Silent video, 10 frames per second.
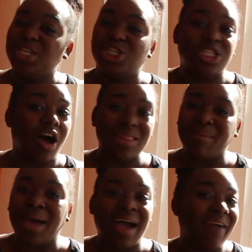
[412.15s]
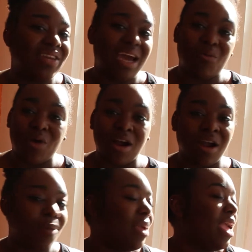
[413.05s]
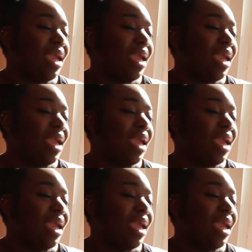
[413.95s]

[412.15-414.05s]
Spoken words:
She's all about having that worm